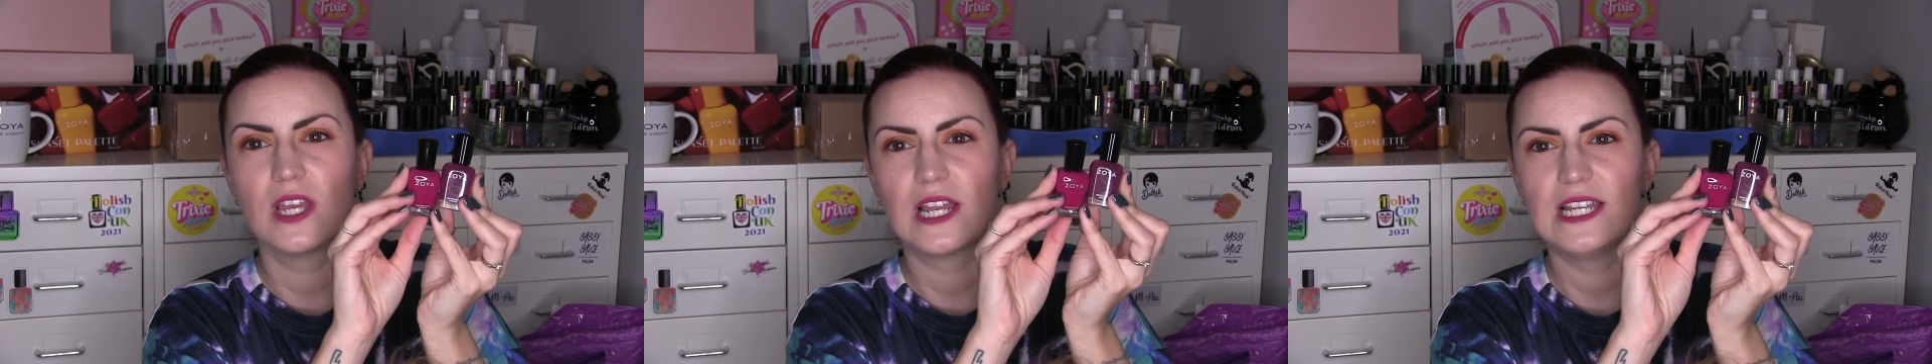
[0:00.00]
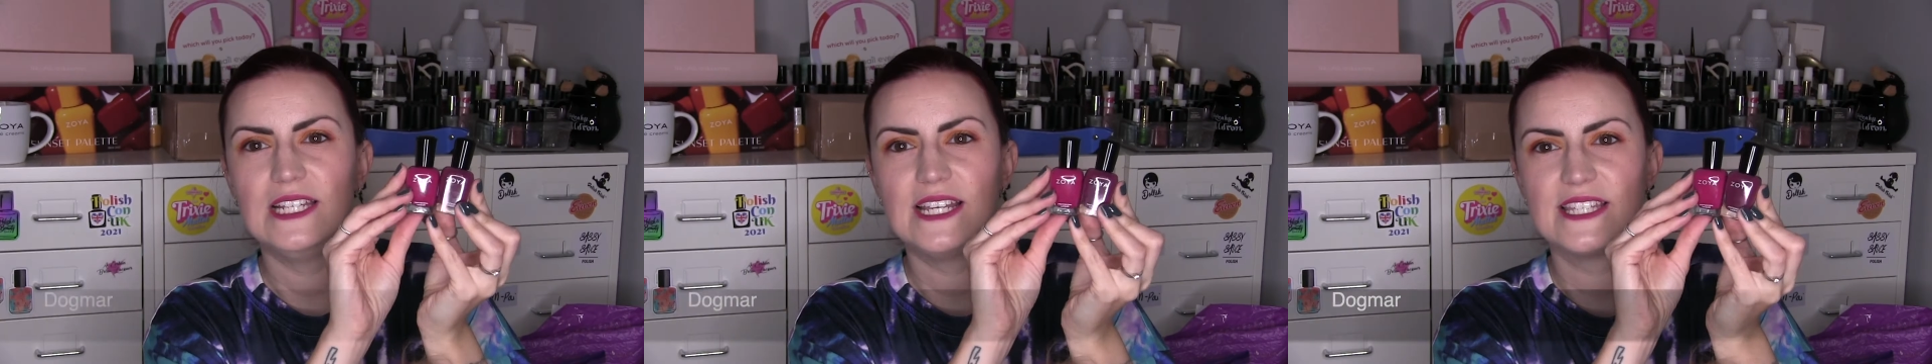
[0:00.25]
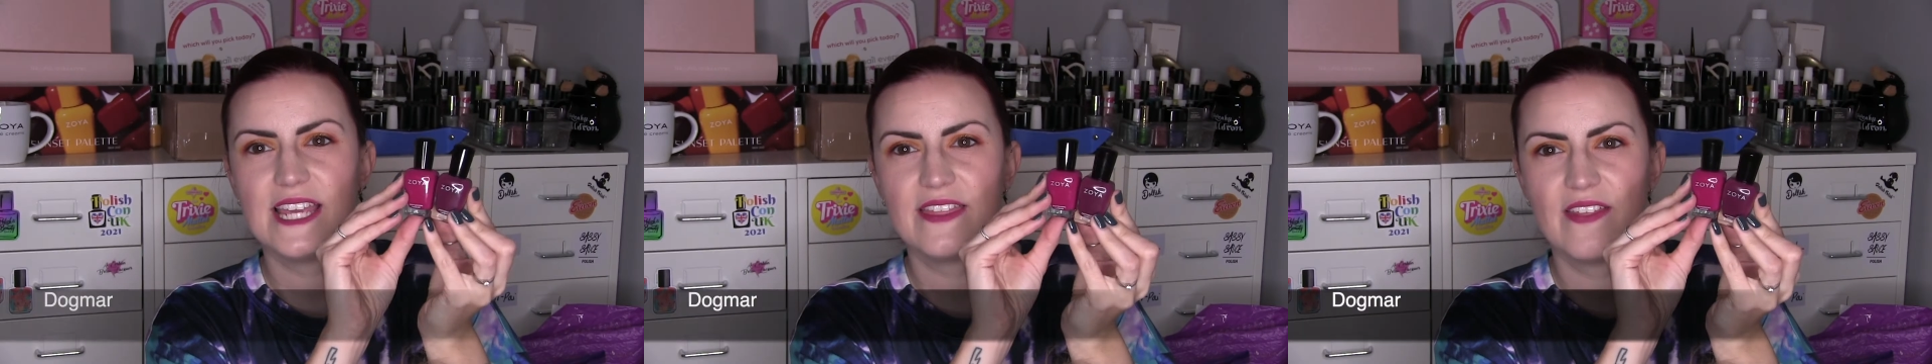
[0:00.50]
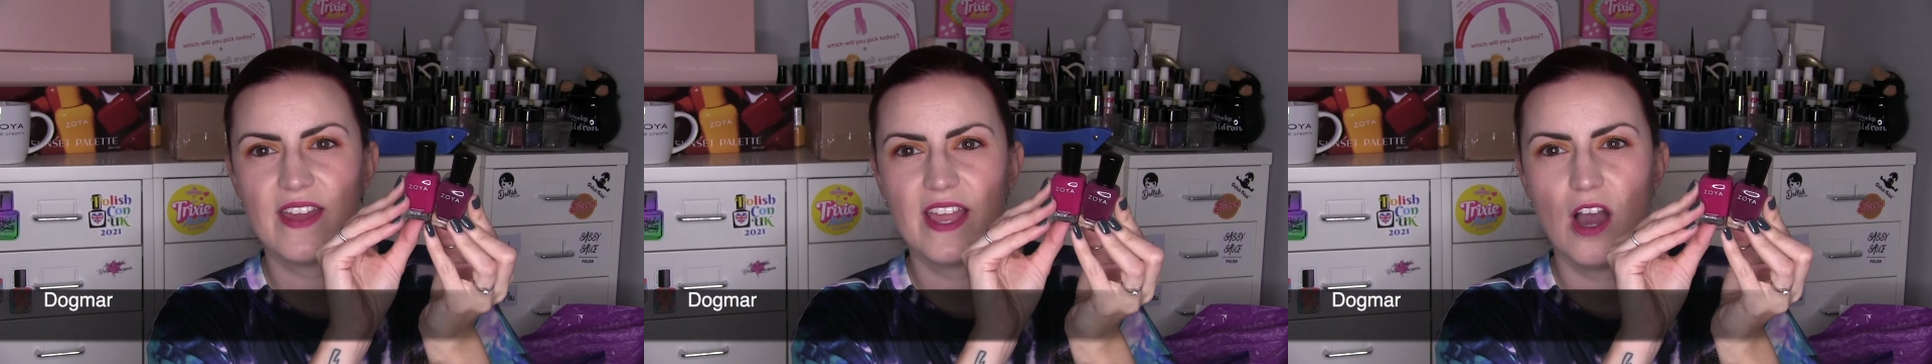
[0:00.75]
clearly see
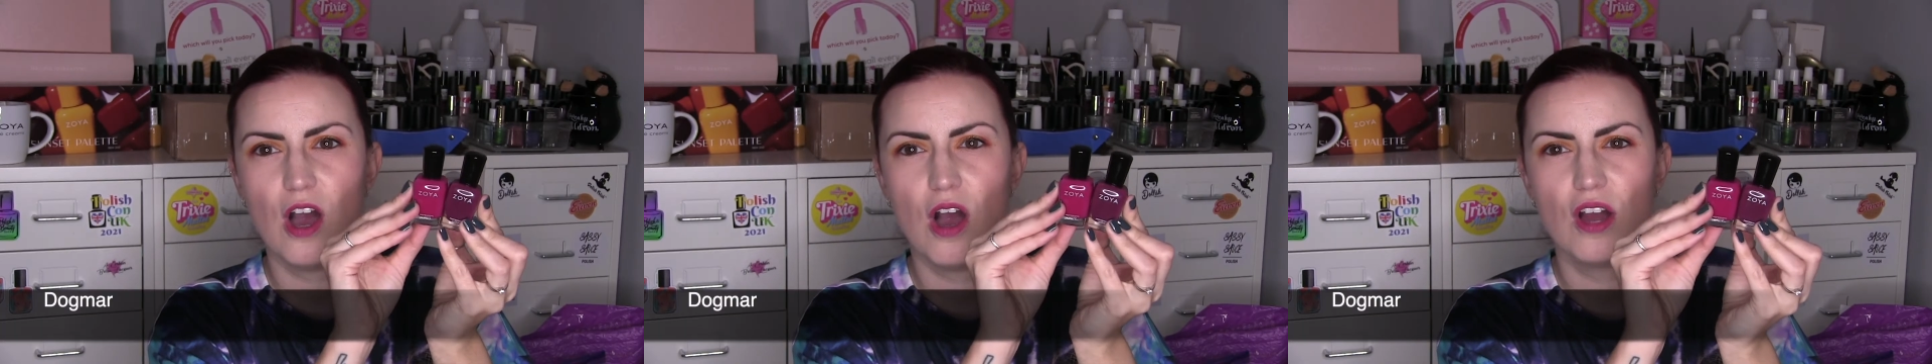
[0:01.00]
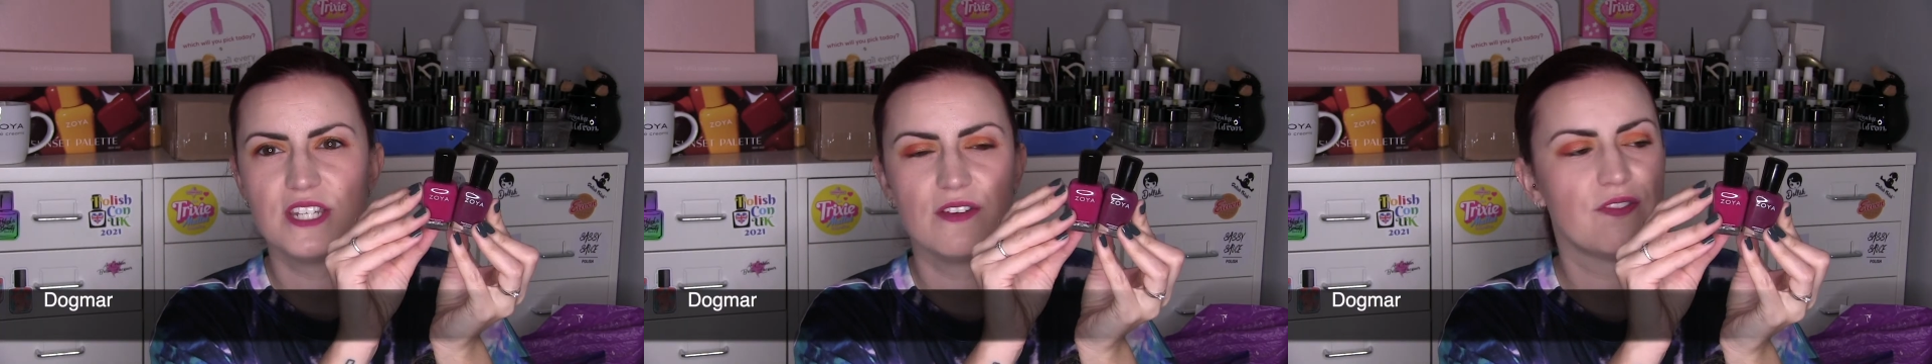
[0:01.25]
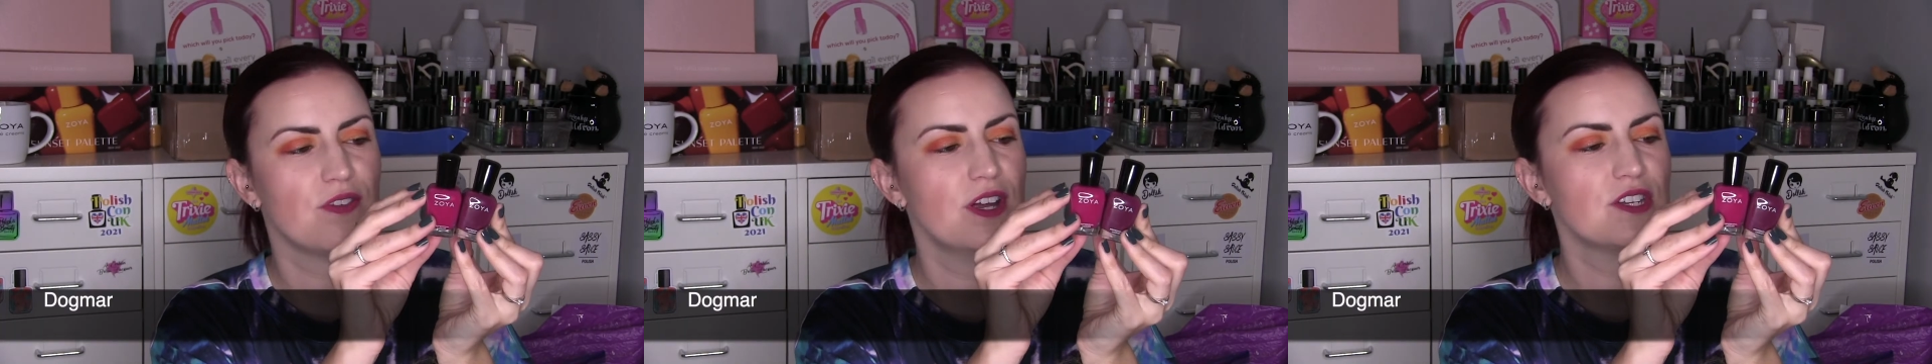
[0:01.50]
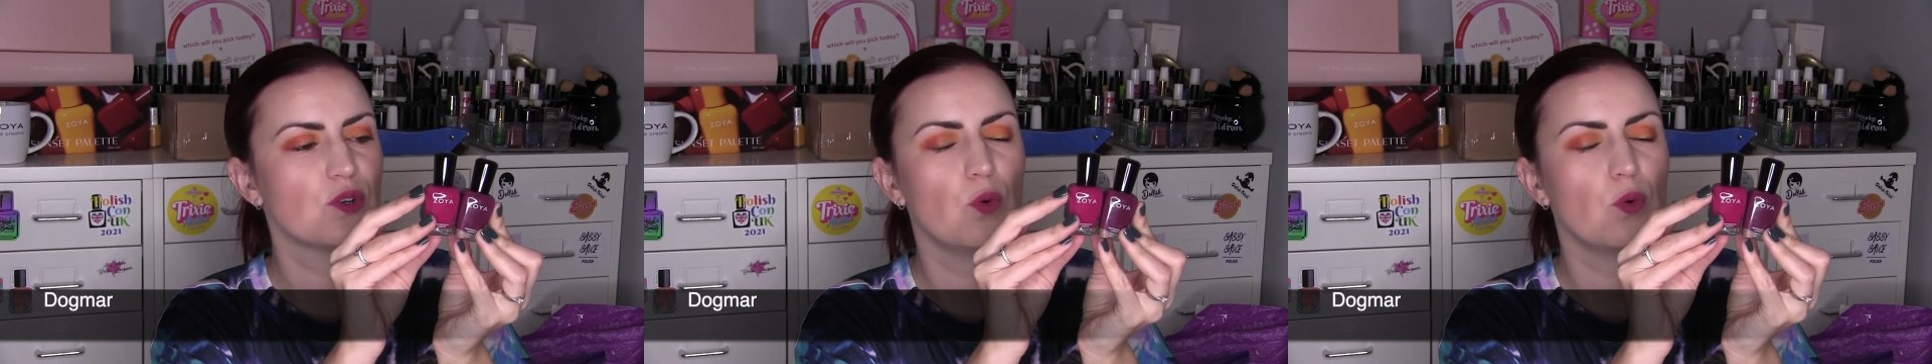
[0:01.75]
that they are different,